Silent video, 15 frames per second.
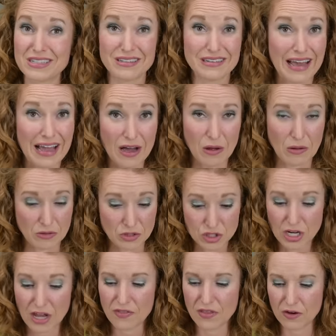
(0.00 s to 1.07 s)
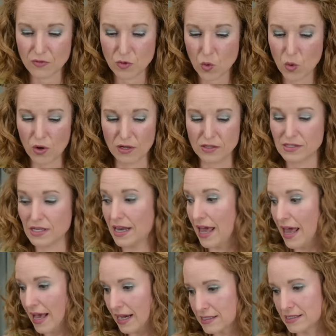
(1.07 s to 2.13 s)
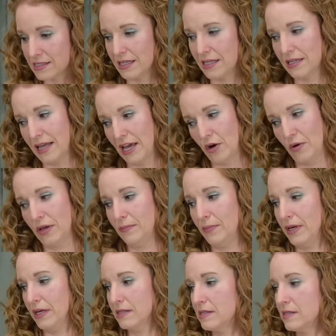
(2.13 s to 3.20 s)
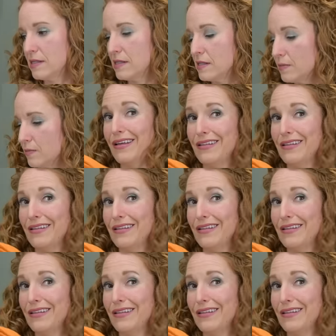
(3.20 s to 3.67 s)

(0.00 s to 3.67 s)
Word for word: to lounge. And then of course, an excellent layering piece.